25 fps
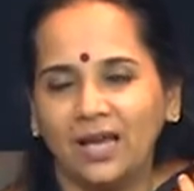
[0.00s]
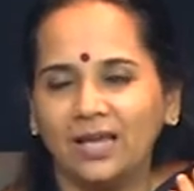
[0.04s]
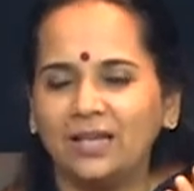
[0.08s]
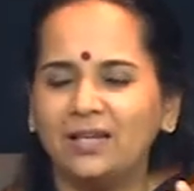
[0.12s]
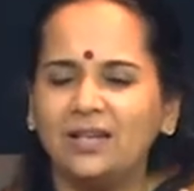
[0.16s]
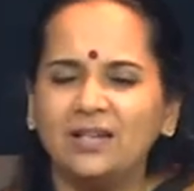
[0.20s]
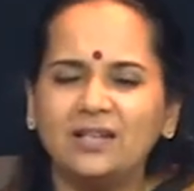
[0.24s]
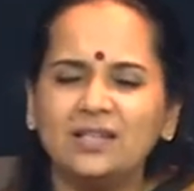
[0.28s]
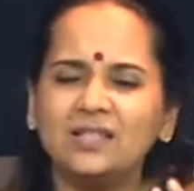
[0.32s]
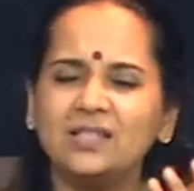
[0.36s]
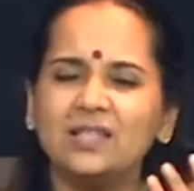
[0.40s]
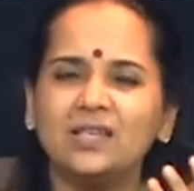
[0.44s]

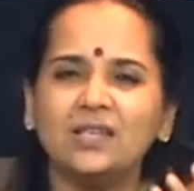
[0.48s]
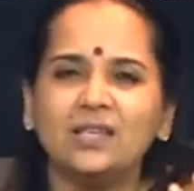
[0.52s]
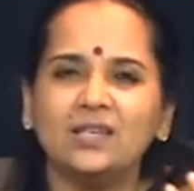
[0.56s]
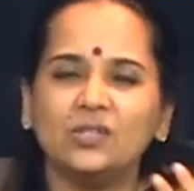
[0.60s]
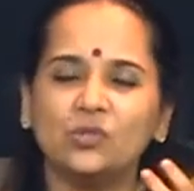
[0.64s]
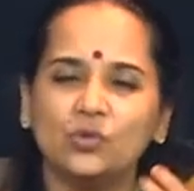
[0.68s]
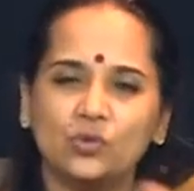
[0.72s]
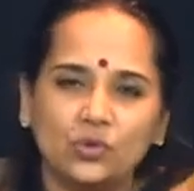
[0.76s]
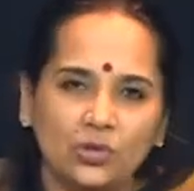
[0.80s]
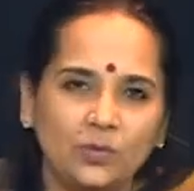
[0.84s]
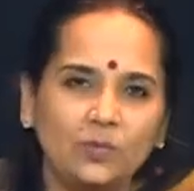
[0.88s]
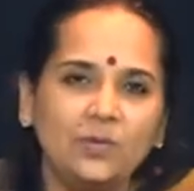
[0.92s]
It is an
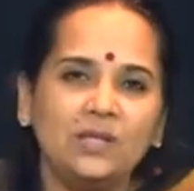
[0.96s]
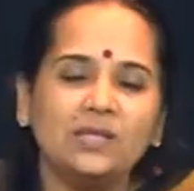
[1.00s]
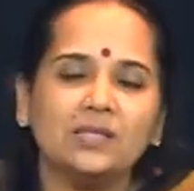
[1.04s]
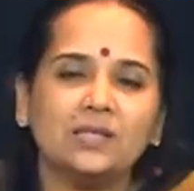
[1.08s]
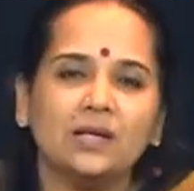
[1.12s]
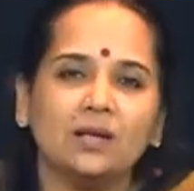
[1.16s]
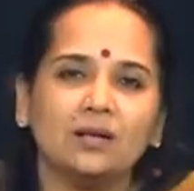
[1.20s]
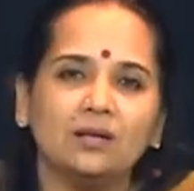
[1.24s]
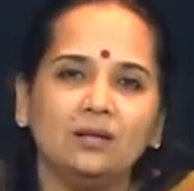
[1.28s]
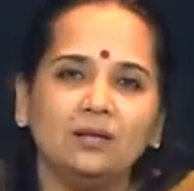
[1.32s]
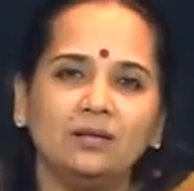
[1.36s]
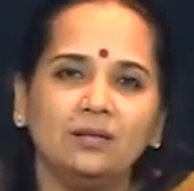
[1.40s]
extremely
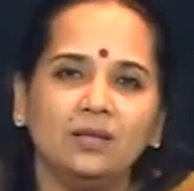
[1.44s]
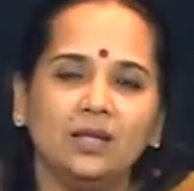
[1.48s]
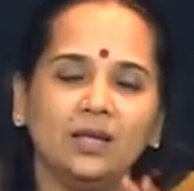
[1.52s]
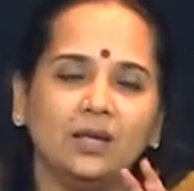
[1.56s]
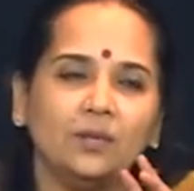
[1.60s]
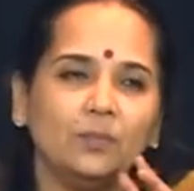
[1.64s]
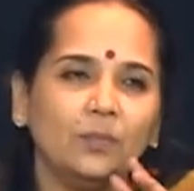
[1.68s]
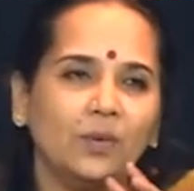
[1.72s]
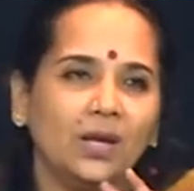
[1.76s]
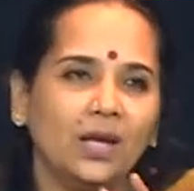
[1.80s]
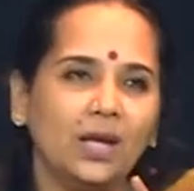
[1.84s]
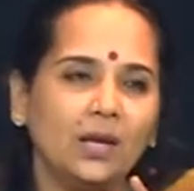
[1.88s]
subtle
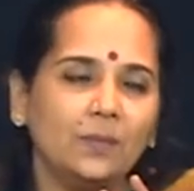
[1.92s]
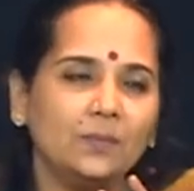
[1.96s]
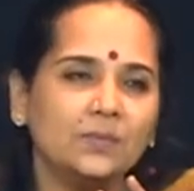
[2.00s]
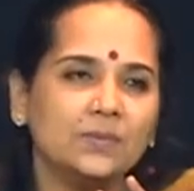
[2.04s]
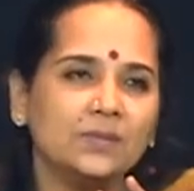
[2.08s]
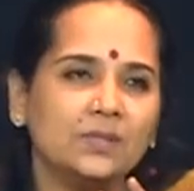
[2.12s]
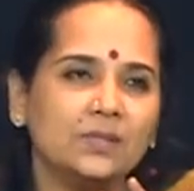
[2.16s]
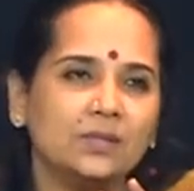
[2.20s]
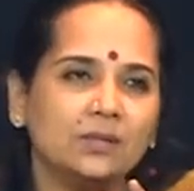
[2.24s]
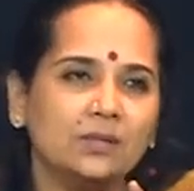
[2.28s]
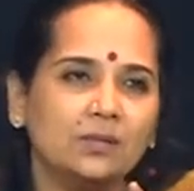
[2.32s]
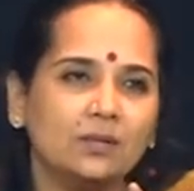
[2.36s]
thing.
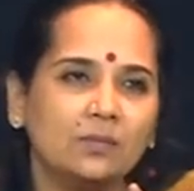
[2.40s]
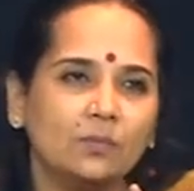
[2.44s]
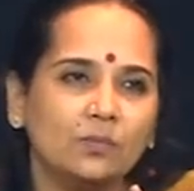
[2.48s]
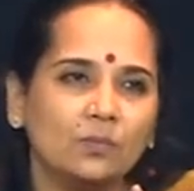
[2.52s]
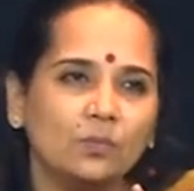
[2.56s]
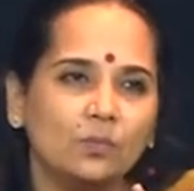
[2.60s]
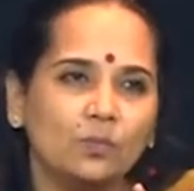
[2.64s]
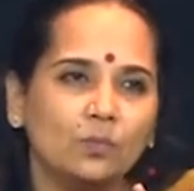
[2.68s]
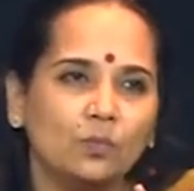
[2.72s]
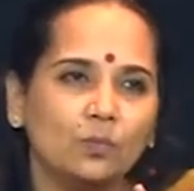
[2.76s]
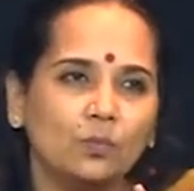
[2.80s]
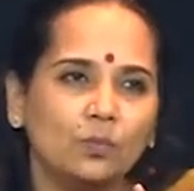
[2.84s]
Perhaps the
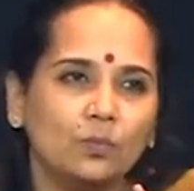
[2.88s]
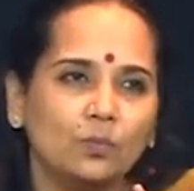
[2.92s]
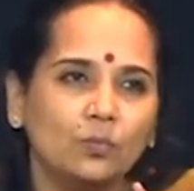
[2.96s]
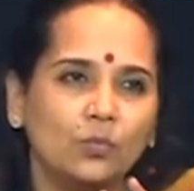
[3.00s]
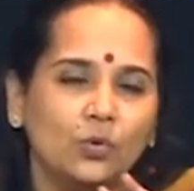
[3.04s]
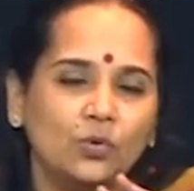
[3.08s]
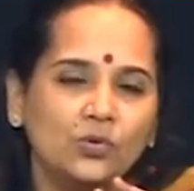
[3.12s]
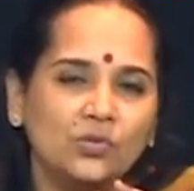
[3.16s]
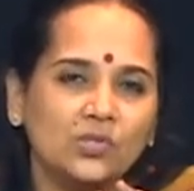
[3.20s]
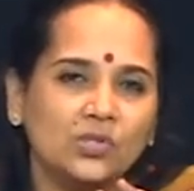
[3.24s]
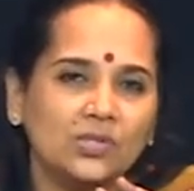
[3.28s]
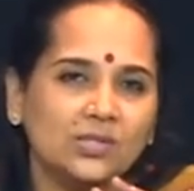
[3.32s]

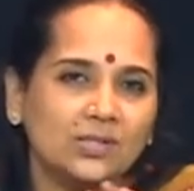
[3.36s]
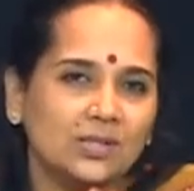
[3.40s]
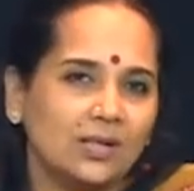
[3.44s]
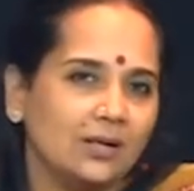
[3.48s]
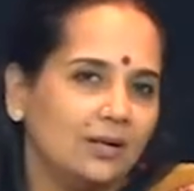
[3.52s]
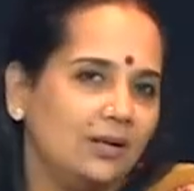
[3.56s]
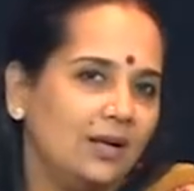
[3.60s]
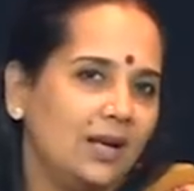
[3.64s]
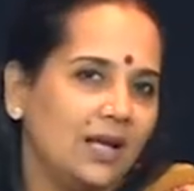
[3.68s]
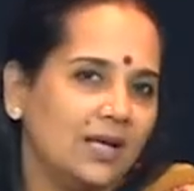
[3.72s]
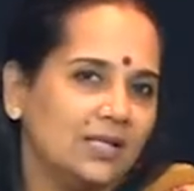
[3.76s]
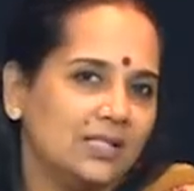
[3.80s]
most
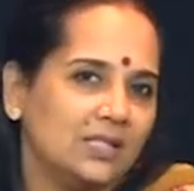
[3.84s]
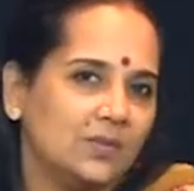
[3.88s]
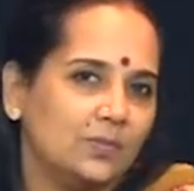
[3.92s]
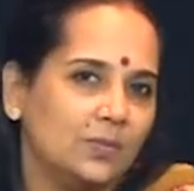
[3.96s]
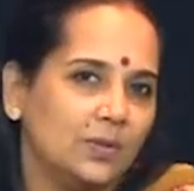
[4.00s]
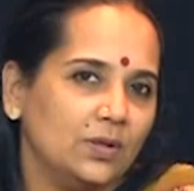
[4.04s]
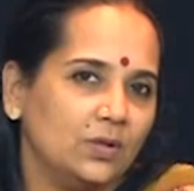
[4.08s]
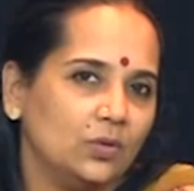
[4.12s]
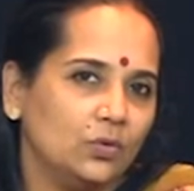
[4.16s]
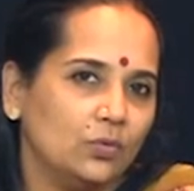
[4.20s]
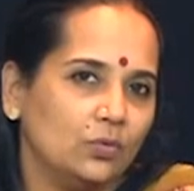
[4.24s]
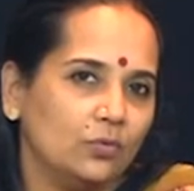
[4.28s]
subtle
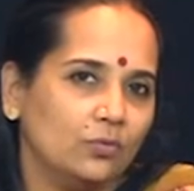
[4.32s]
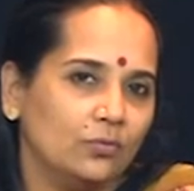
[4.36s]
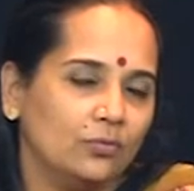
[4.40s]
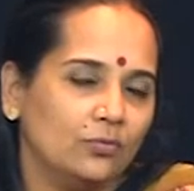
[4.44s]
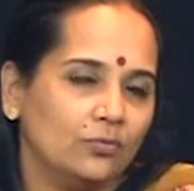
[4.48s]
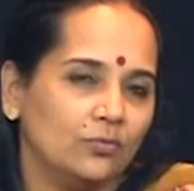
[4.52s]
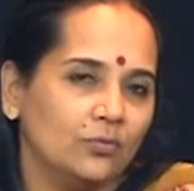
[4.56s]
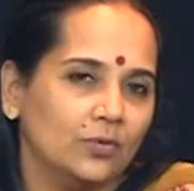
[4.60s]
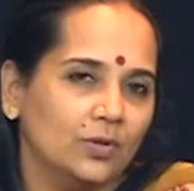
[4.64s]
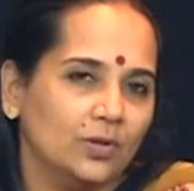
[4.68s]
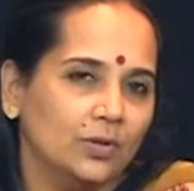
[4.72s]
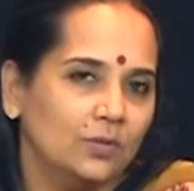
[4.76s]
aspect of
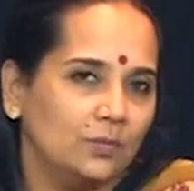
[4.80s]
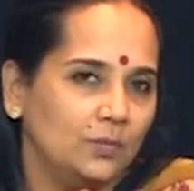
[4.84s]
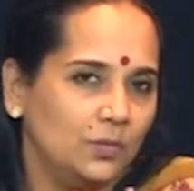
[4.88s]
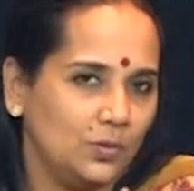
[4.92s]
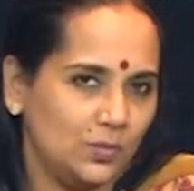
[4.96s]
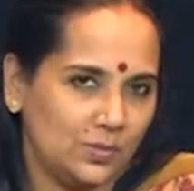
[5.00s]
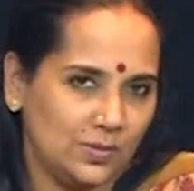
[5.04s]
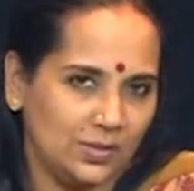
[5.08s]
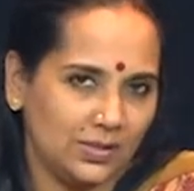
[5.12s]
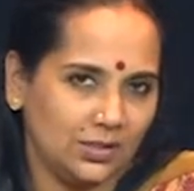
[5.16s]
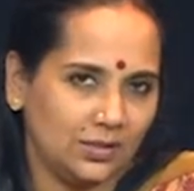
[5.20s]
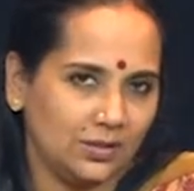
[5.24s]

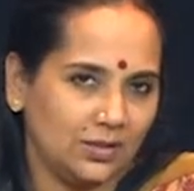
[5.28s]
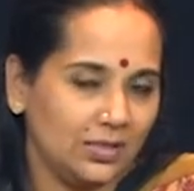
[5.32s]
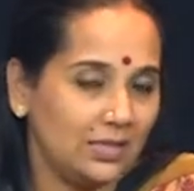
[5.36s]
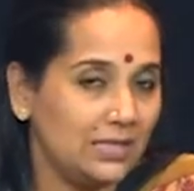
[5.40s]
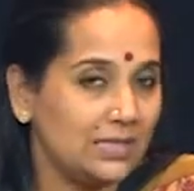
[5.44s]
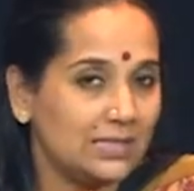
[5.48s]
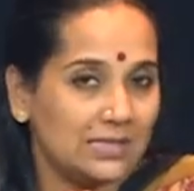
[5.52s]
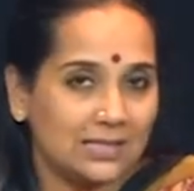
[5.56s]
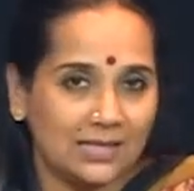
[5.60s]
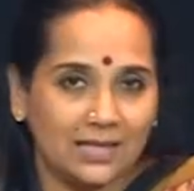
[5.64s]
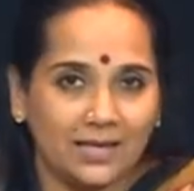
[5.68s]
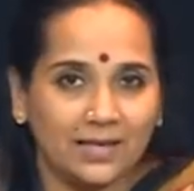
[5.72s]
music
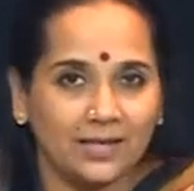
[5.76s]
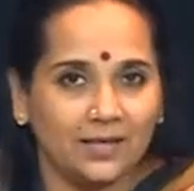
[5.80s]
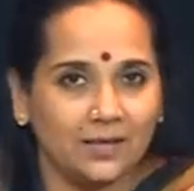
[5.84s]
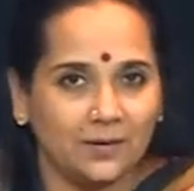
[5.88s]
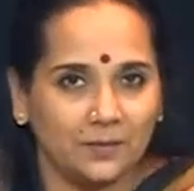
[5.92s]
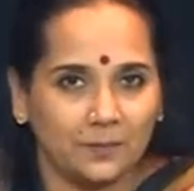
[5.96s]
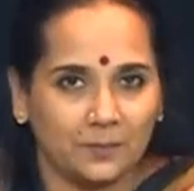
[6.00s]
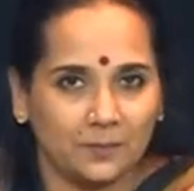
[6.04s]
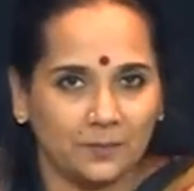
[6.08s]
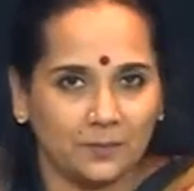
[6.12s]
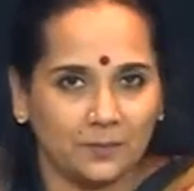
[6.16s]
is Laya.